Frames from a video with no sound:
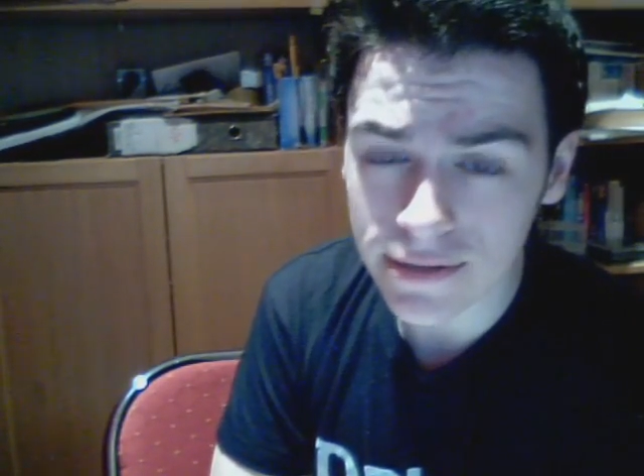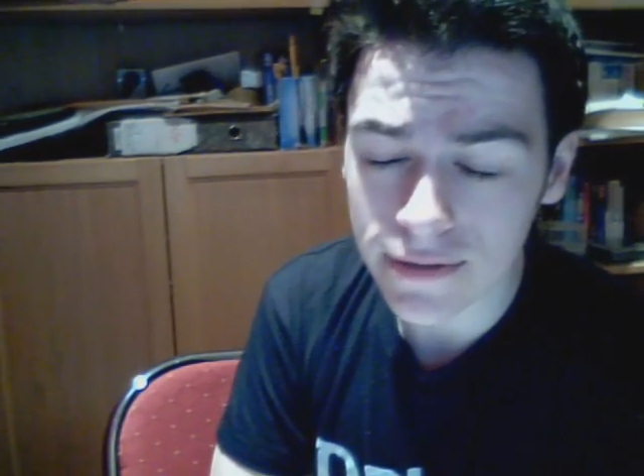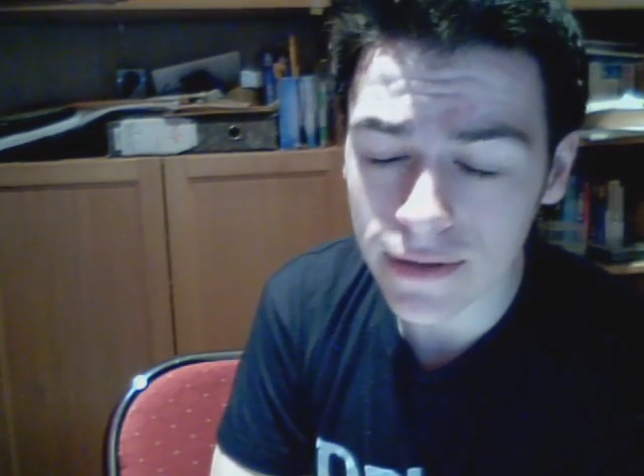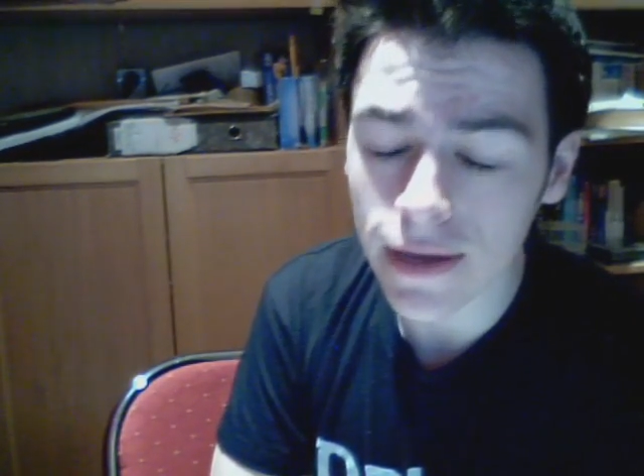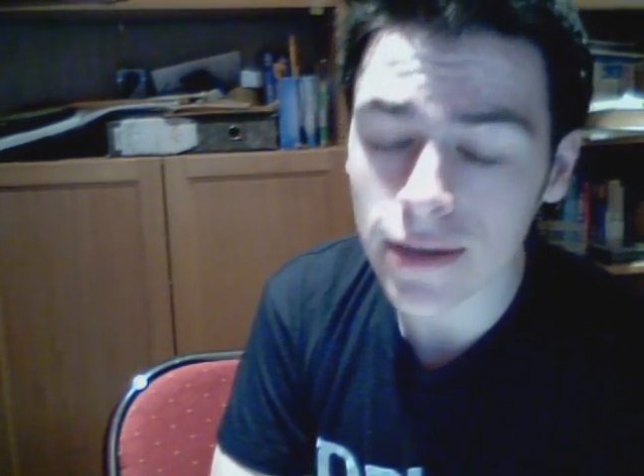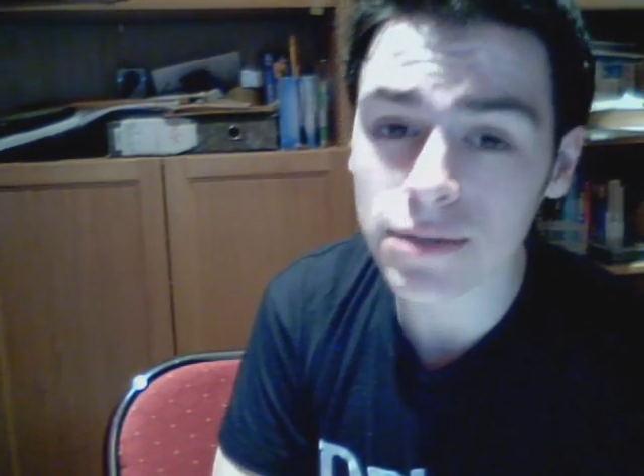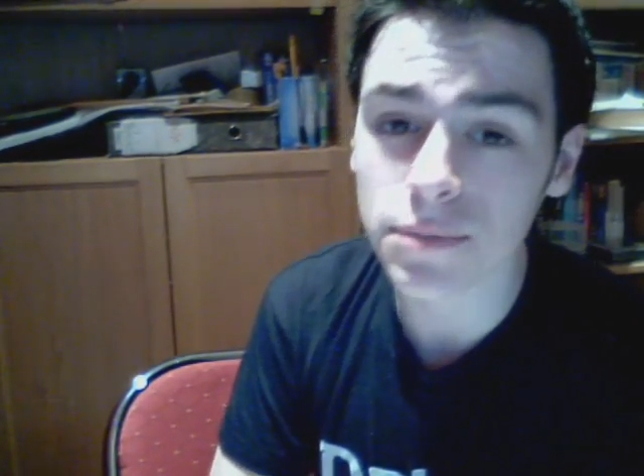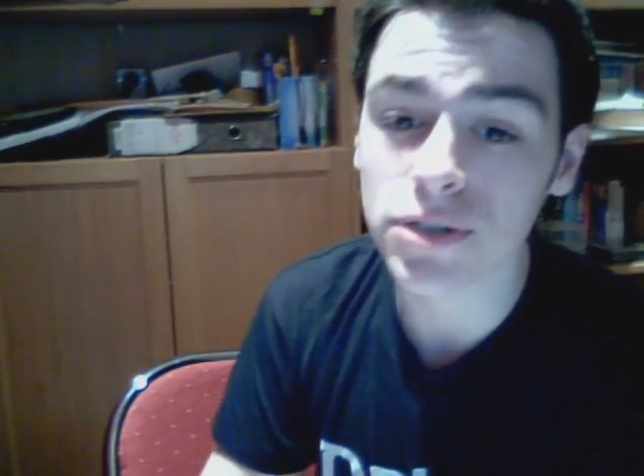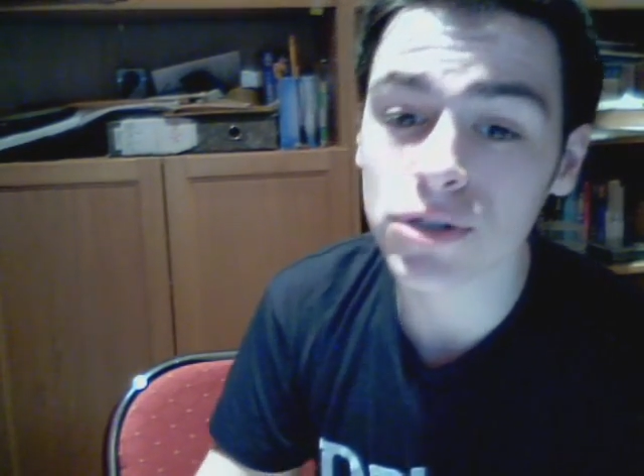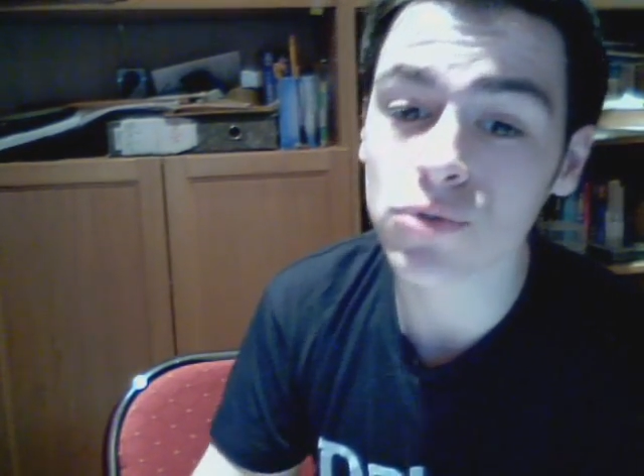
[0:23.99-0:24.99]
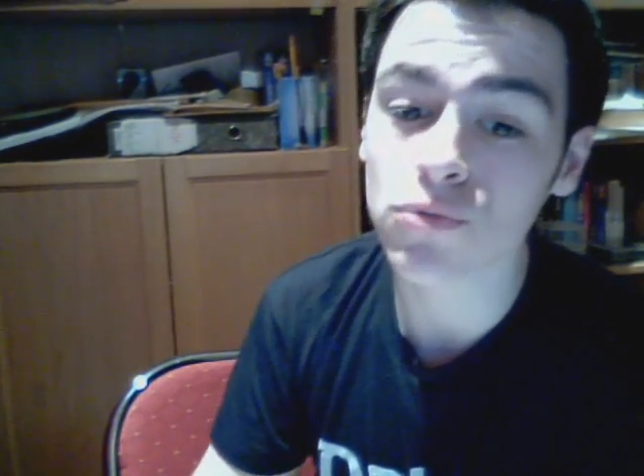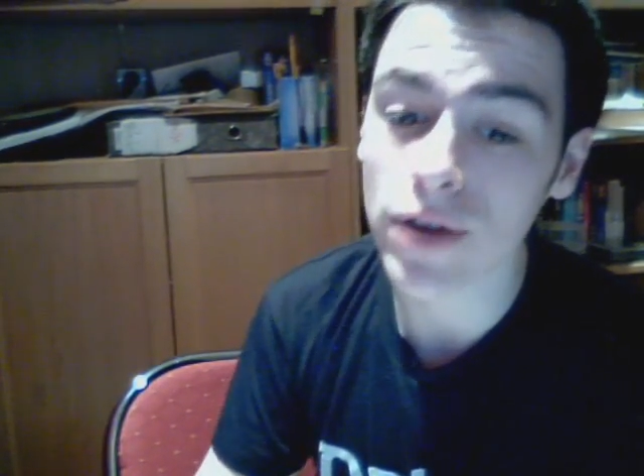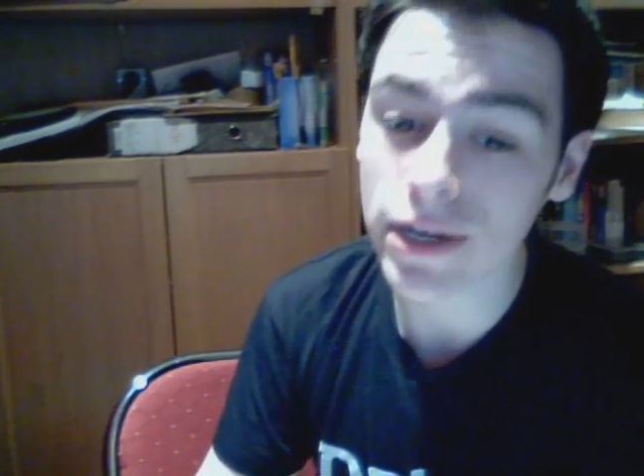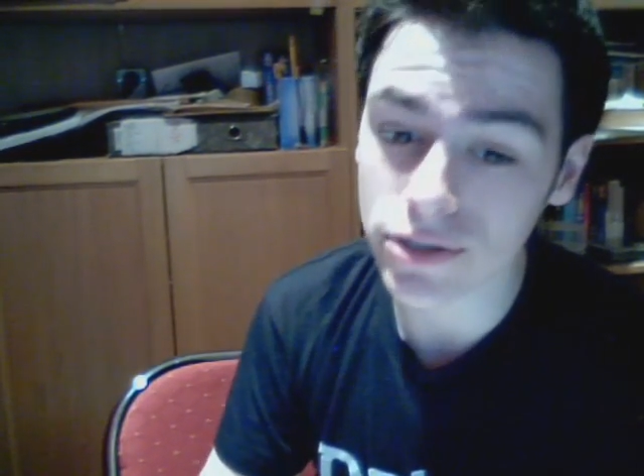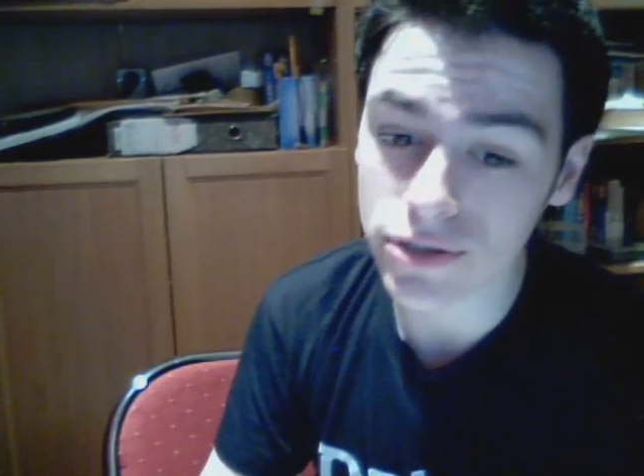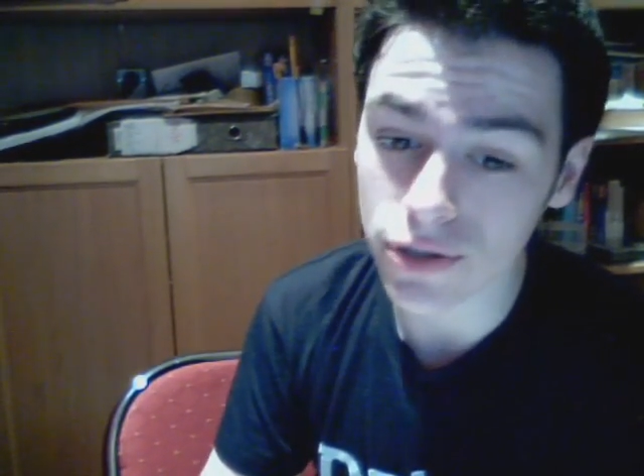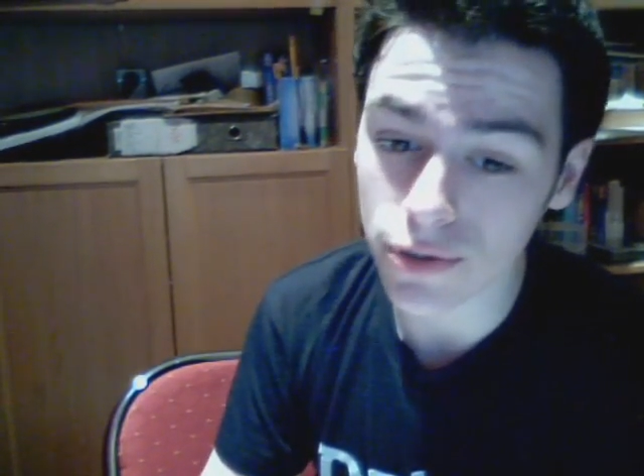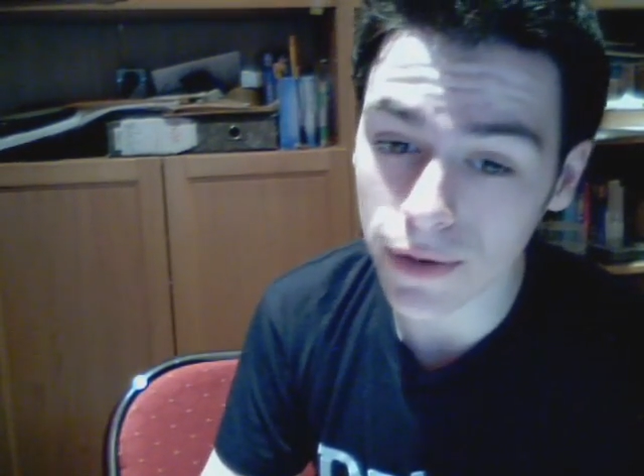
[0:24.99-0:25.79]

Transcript: they ask me to register my